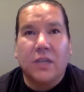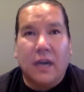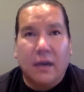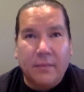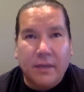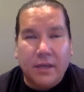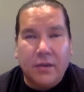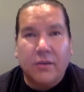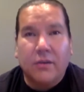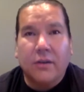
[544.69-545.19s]

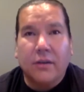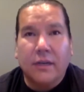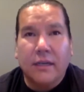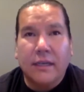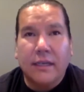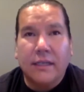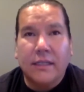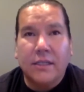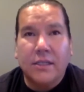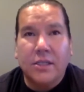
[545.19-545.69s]
Tommy
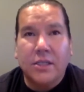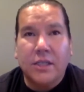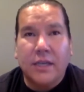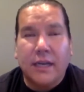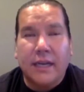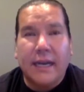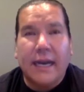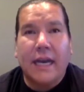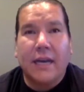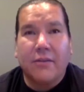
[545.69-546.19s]
Orange,
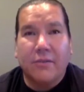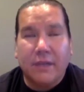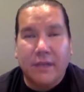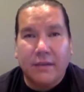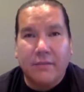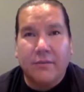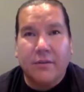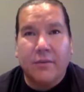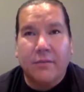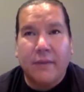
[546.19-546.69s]

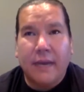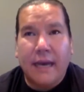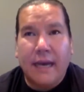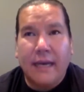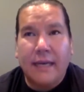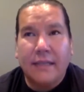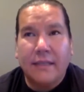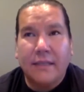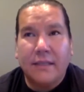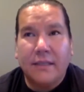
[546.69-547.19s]
Katerina
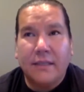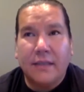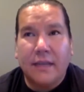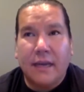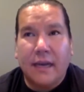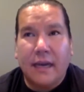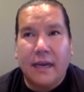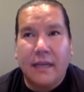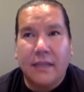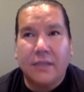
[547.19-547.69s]

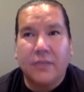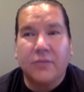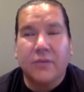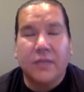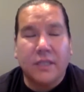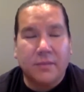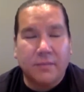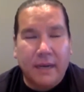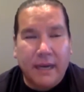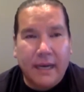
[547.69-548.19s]
Vermette,
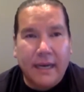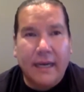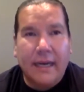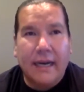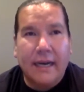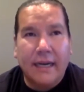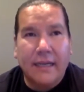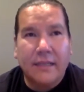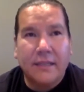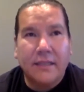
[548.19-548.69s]
Therese
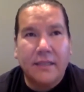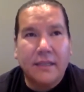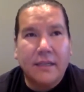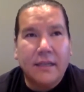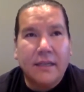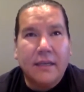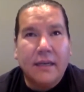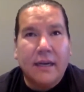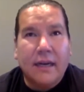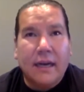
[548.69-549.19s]
Mayat,
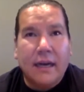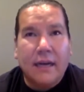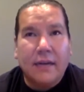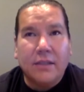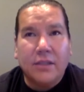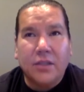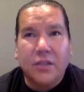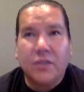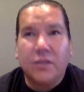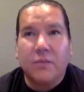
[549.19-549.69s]

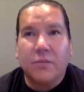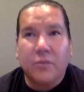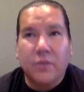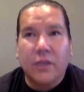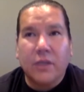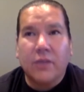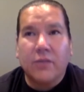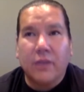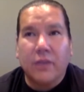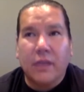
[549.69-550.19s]
just some
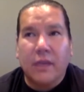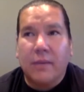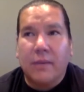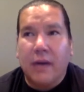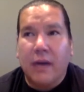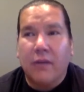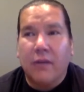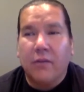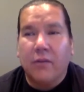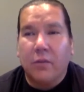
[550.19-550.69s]
really, really
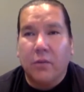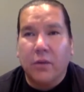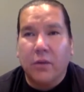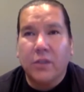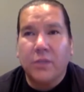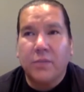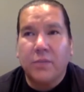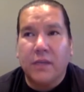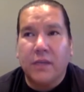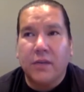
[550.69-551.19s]
powerful
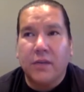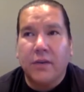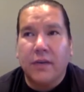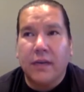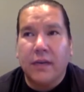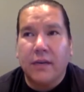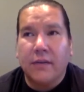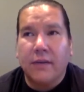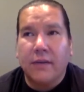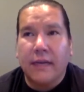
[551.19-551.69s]
works being
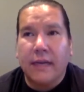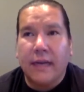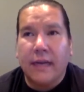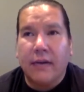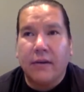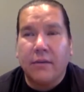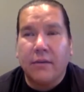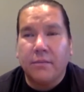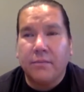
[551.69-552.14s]
created right now.